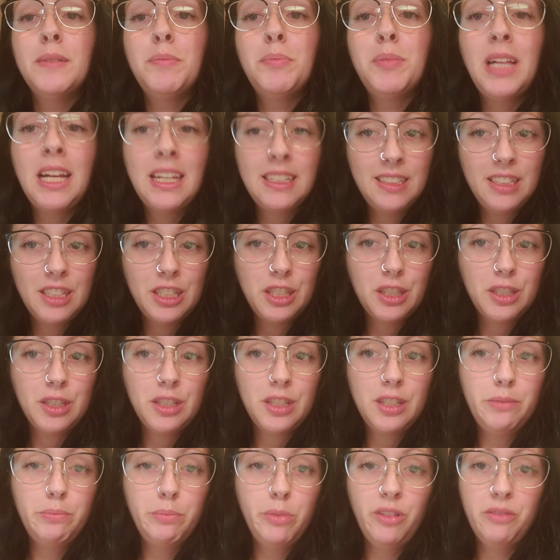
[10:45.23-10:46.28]
plastic
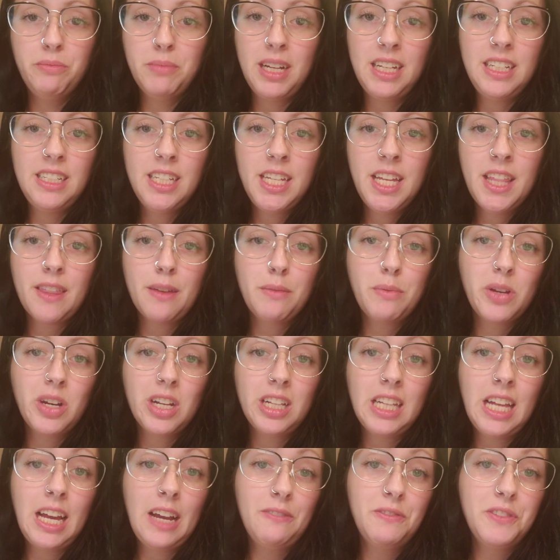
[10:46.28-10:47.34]
could move my teeth, I would have
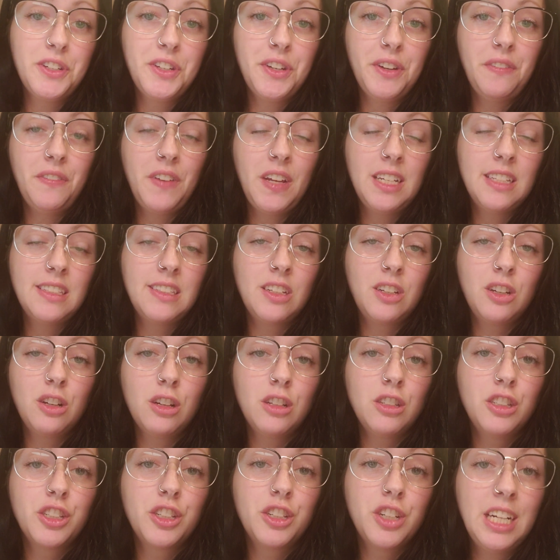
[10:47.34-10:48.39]
laughed in your face and
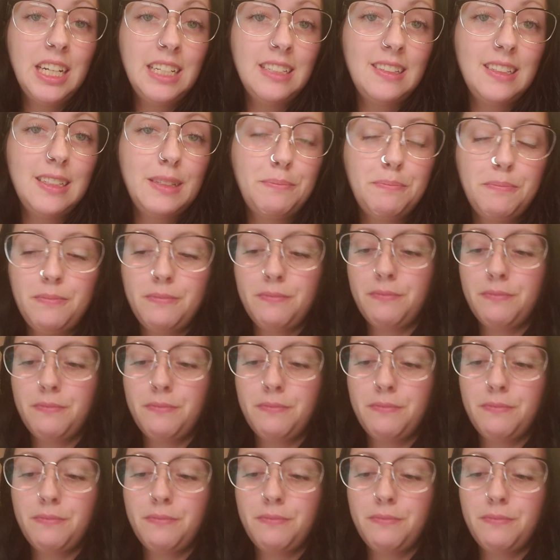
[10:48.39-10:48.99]
called you crazy.